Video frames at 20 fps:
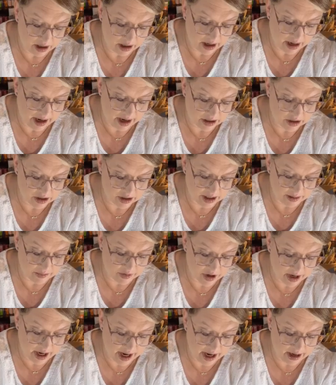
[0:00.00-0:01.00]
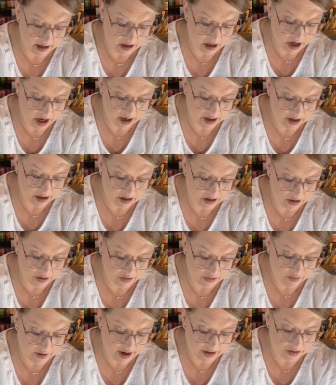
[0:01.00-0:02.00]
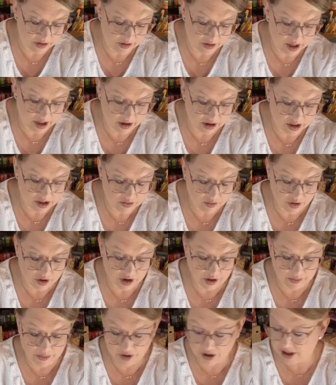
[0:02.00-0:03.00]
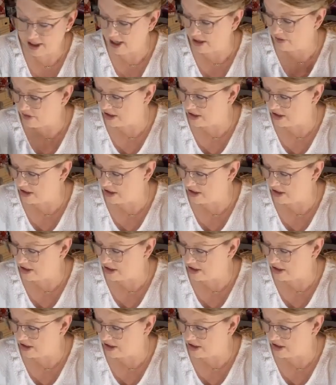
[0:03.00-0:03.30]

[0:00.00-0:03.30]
And actually, I'm going to add a lot of glue right through here because we're going to put